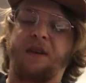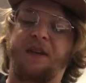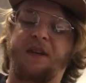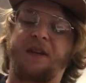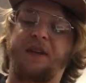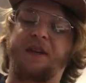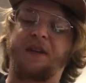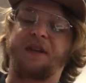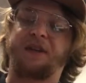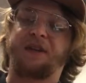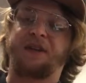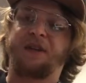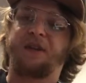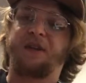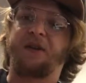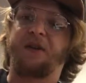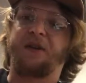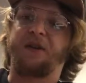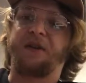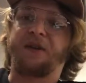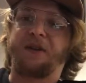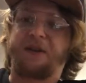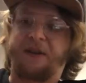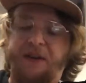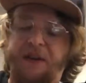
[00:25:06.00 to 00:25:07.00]
get it
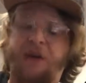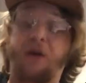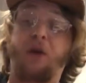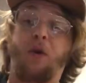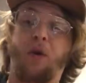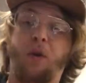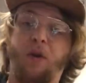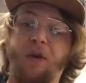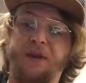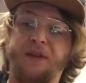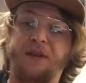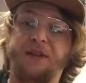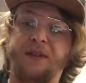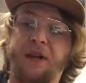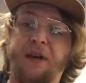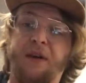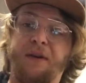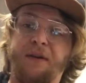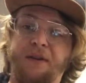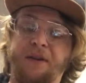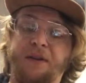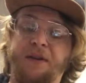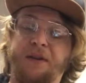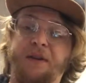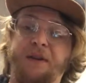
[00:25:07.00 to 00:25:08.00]
so the chord
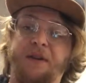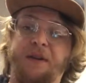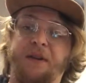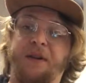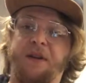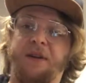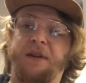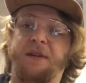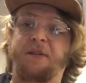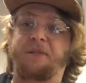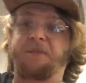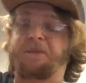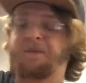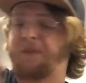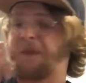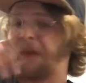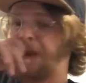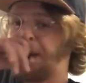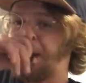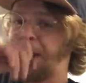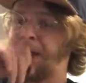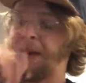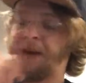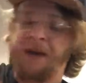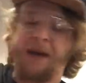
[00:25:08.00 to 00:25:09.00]
sounds good.
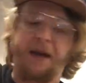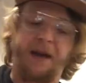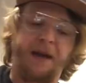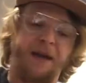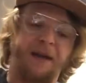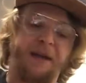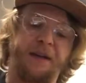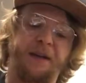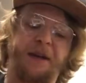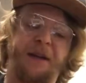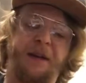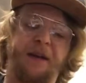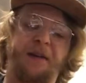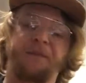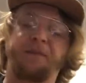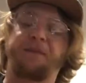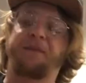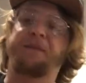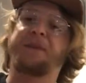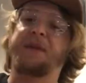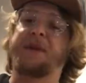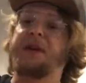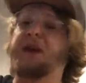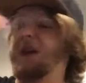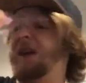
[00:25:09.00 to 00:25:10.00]
And
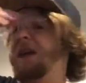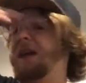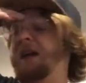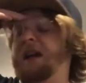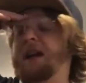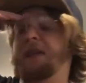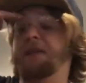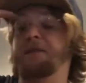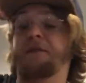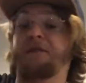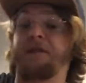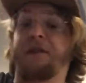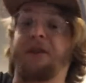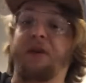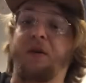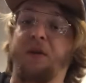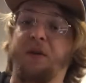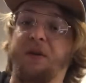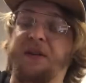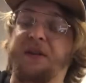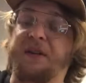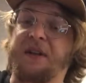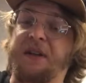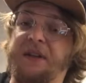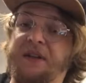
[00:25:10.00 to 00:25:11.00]
if the
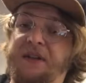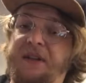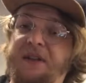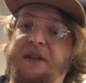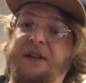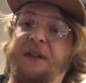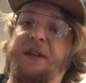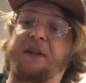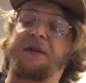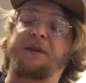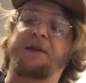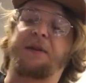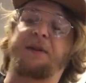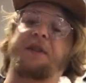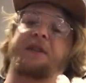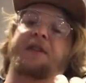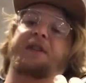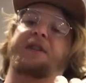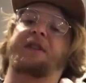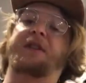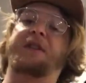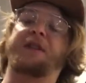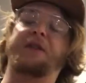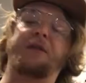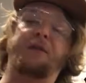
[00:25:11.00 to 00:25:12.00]
chord doesn't sound
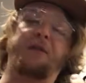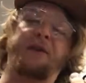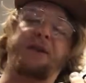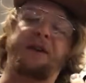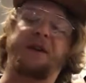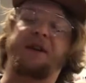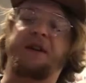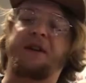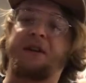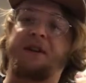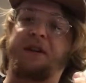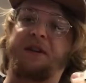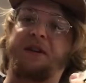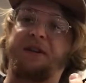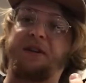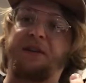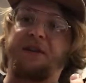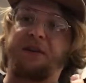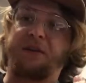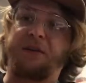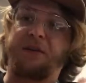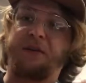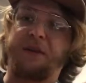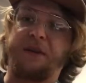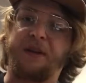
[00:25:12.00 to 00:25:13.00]
good to you, what you're gonna
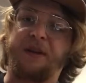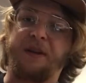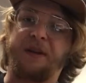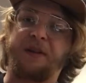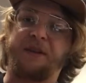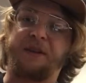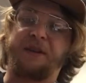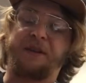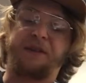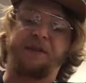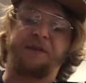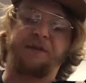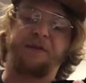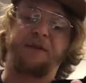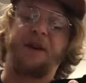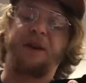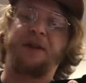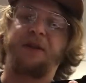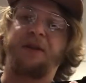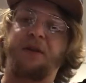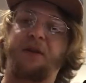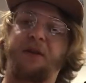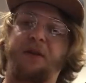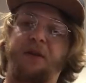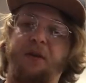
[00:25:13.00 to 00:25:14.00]
do is
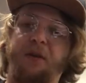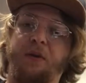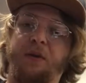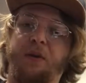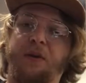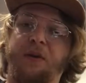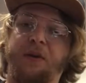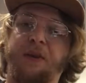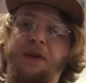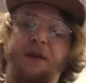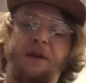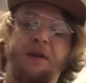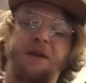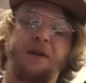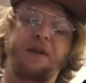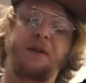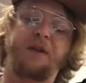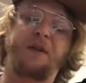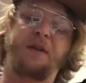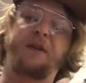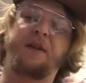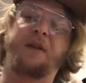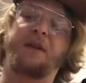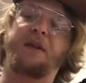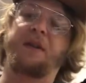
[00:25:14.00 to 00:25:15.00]
fret the chord
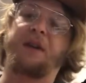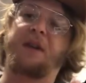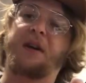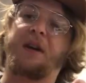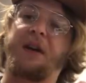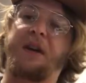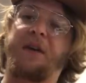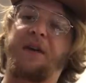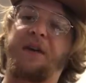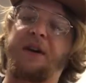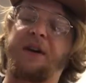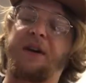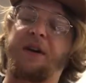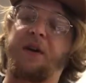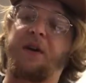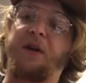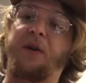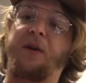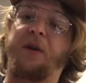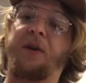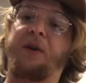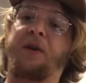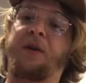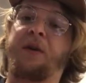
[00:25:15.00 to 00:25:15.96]
and then go.